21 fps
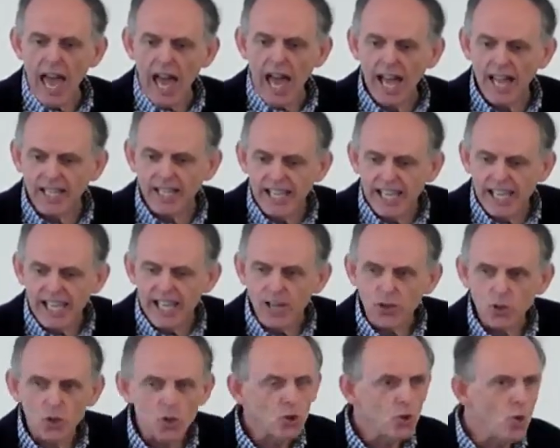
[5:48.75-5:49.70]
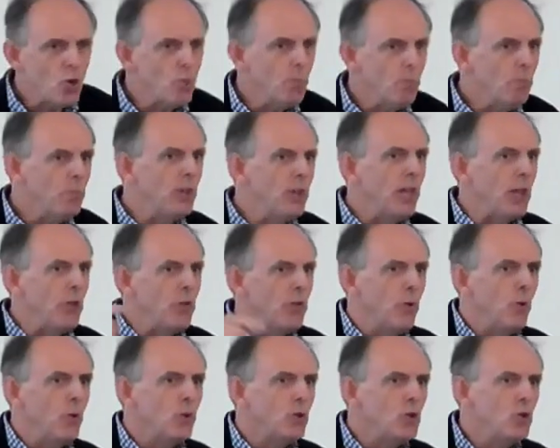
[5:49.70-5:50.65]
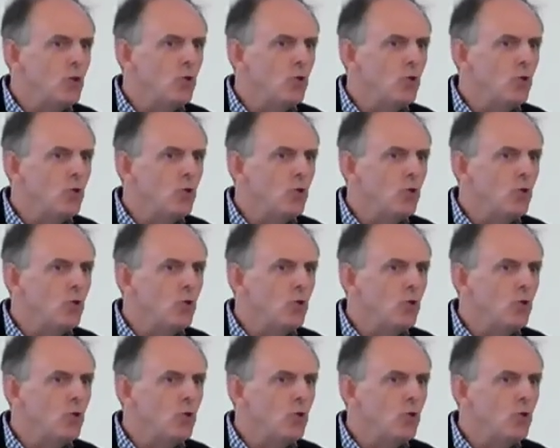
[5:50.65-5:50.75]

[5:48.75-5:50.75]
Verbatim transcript: and he assumed that those